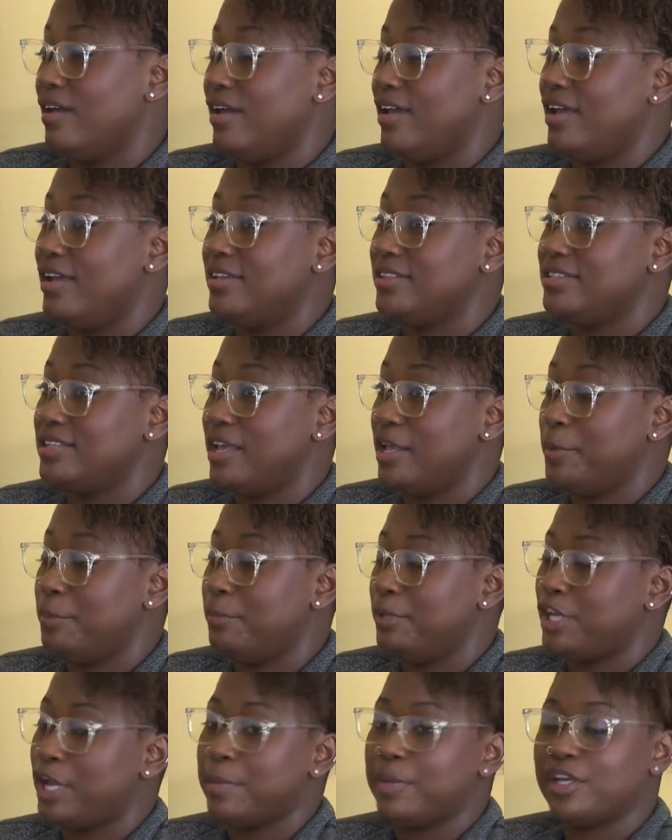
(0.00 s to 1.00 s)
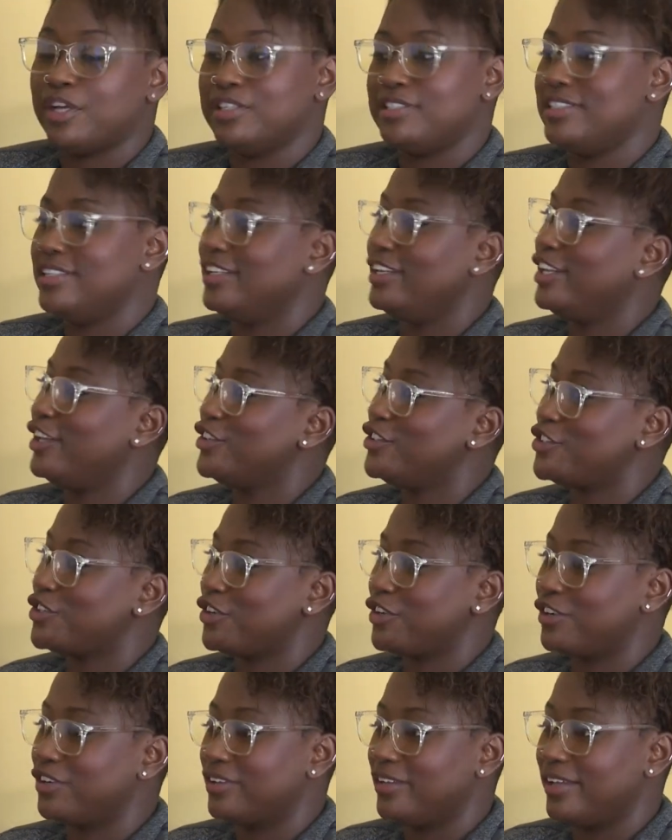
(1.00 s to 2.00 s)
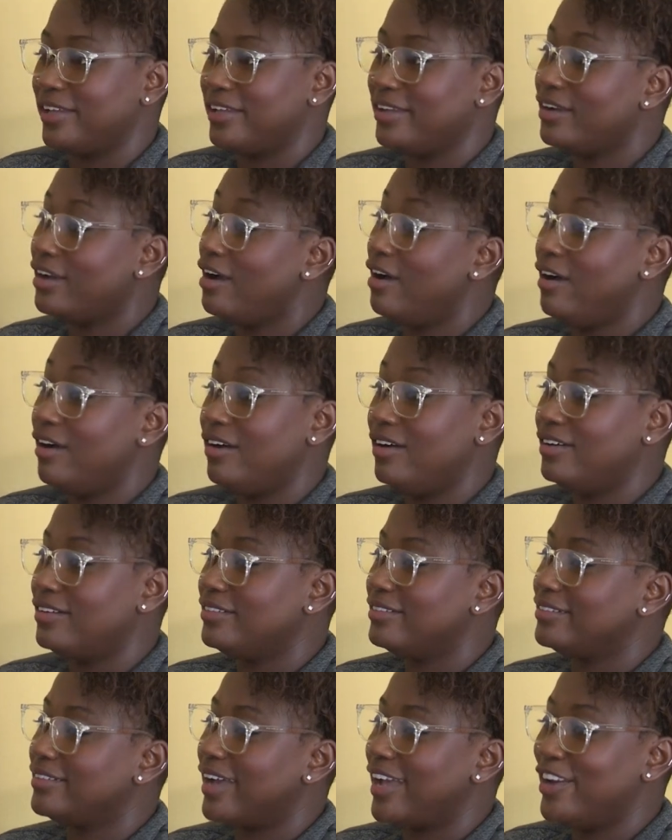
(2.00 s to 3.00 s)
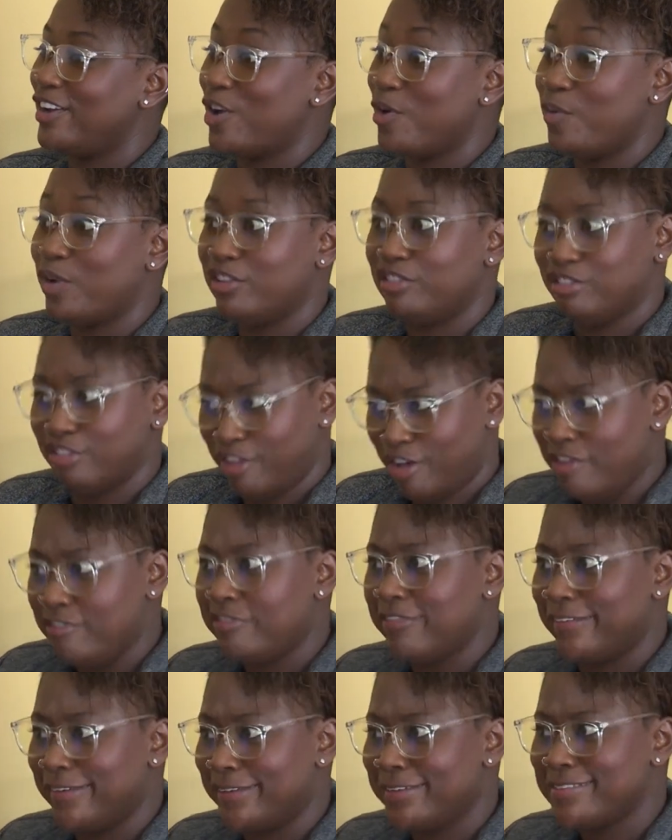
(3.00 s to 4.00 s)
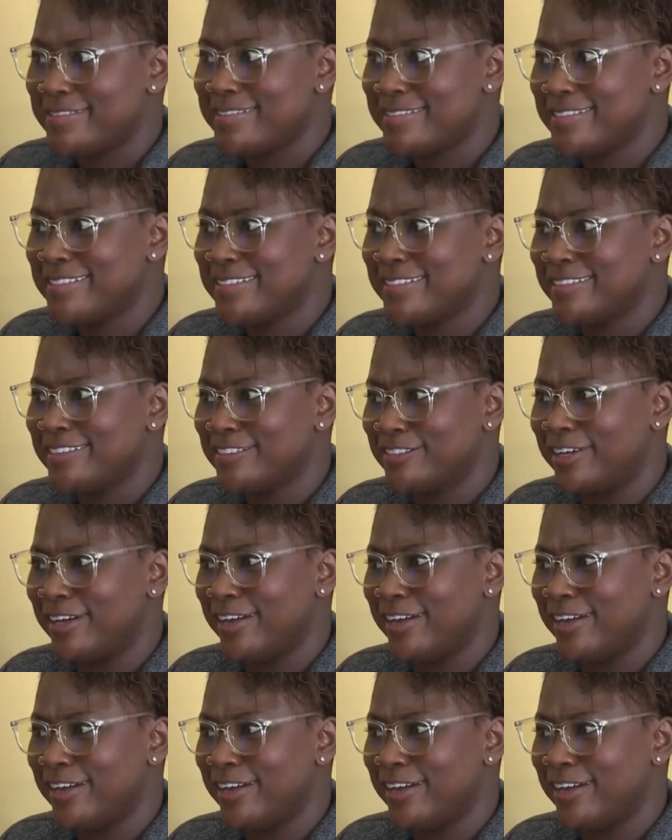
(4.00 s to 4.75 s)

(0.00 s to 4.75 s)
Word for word: and then becoming a teenager and you're like oh i know what love is yeah.